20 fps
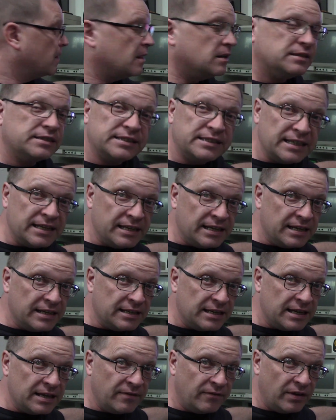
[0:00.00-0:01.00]

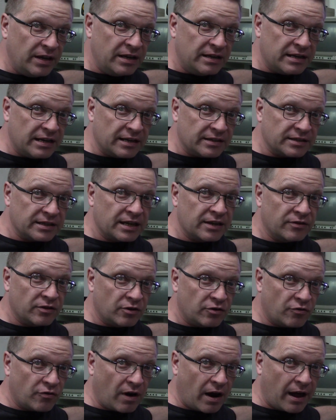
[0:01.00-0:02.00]
CDTV disk in the
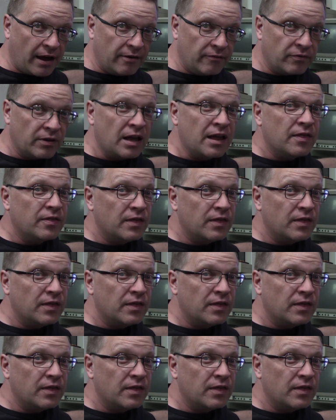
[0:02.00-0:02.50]
drive,